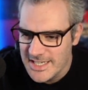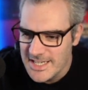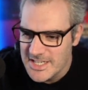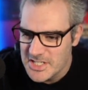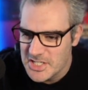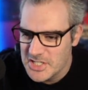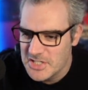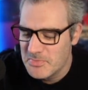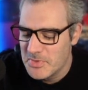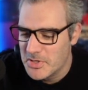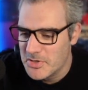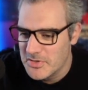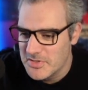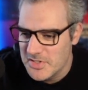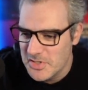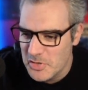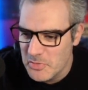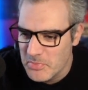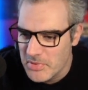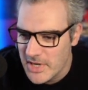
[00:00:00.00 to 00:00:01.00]
Just because
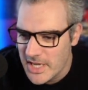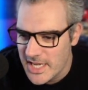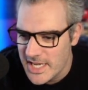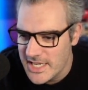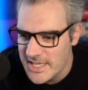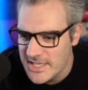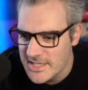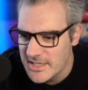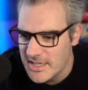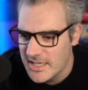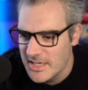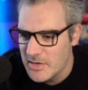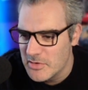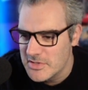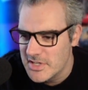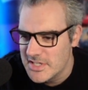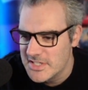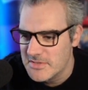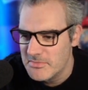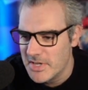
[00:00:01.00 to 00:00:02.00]
you played a little
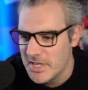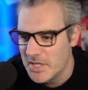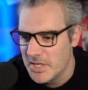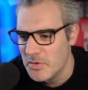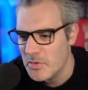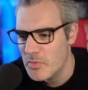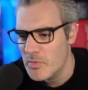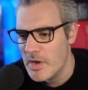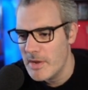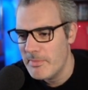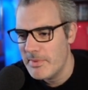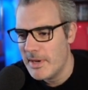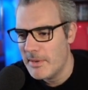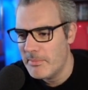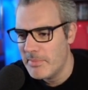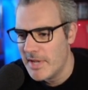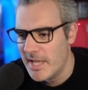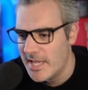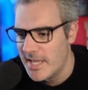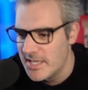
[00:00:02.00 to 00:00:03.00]
doesn't make you a Wipeout
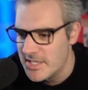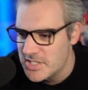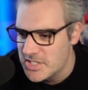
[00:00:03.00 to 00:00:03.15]
player.